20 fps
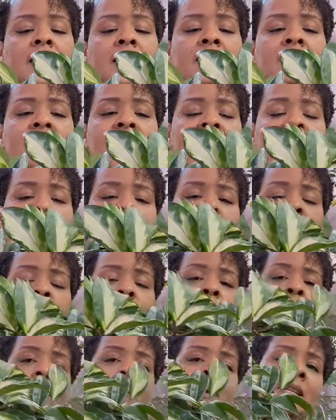it has
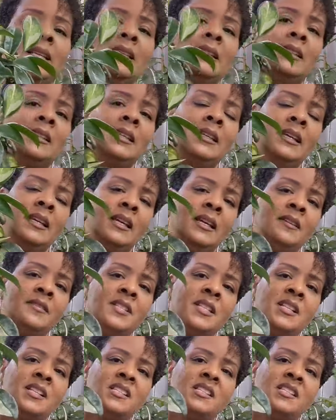so many leaves and